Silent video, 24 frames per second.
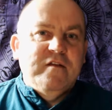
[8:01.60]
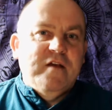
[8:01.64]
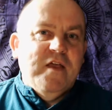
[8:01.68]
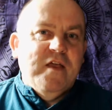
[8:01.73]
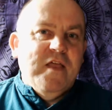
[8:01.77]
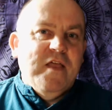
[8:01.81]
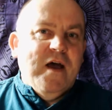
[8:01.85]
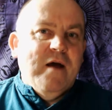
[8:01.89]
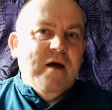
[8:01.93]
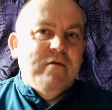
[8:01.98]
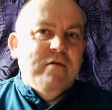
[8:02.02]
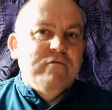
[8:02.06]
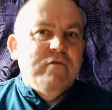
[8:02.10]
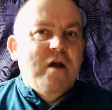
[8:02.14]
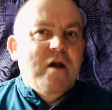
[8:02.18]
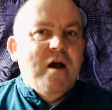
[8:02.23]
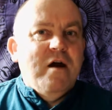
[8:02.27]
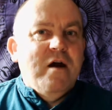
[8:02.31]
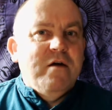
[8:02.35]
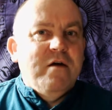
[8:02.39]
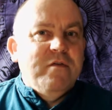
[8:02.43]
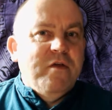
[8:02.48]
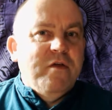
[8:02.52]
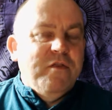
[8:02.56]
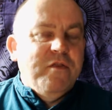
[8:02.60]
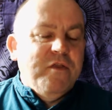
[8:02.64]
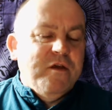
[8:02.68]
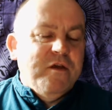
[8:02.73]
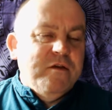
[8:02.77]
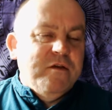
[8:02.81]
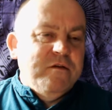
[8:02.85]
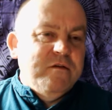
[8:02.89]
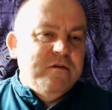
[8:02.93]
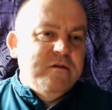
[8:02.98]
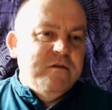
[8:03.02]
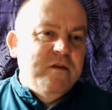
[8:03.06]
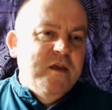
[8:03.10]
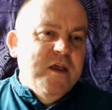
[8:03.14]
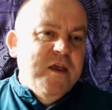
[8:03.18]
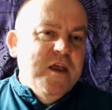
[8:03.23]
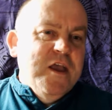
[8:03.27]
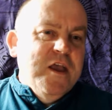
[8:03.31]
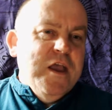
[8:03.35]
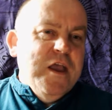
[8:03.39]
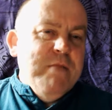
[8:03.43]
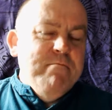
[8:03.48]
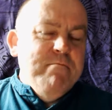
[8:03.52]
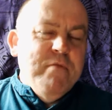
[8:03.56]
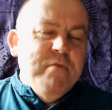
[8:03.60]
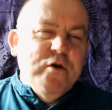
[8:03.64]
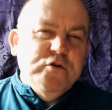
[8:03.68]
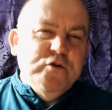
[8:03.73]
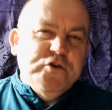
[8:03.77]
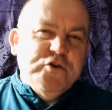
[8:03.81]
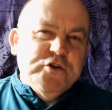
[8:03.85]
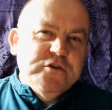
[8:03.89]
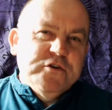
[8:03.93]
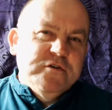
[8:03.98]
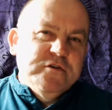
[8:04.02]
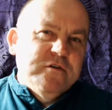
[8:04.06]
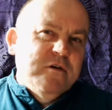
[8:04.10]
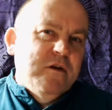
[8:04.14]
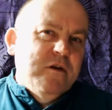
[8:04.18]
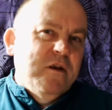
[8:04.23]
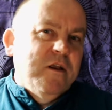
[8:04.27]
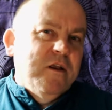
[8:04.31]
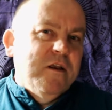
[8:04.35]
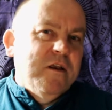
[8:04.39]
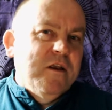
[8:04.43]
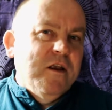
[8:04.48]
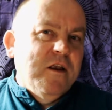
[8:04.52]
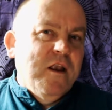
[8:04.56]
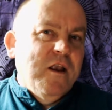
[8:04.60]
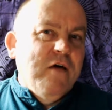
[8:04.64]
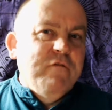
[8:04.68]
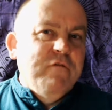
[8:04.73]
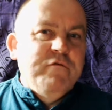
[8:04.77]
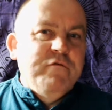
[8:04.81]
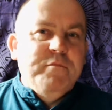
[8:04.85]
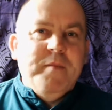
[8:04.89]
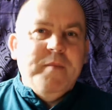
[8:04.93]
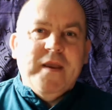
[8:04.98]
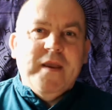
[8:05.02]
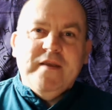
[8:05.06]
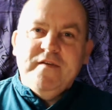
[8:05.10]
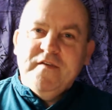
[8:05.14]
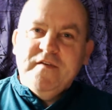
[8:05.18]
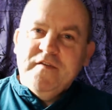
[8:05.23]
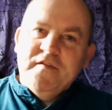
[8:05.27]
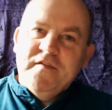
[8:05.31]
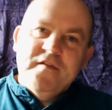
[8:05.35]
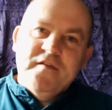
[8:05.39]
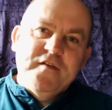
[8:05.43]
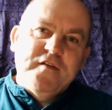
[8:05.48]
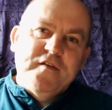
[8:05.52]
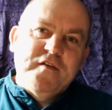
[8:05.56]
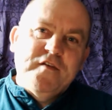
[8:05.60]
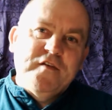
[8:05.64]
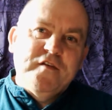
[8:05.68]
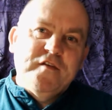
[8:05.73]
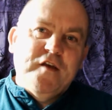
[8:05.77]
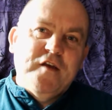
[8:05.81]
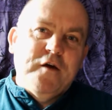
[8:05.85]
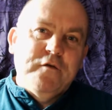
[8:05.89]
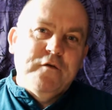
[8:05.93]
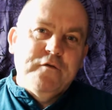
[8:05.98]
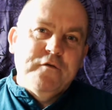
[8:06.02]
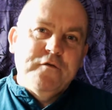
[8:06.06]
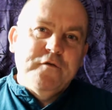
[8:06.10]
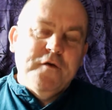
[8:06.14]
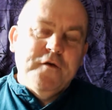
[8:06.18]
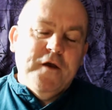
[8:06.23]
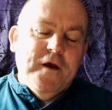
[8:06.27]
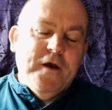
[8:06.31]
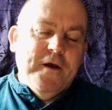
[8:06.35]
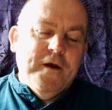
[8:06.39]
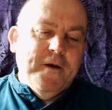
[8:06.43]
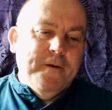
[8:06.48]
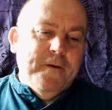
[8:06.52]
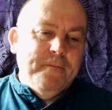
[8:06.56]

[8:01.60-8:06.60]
things like that, rather than emotional and love-based stuff.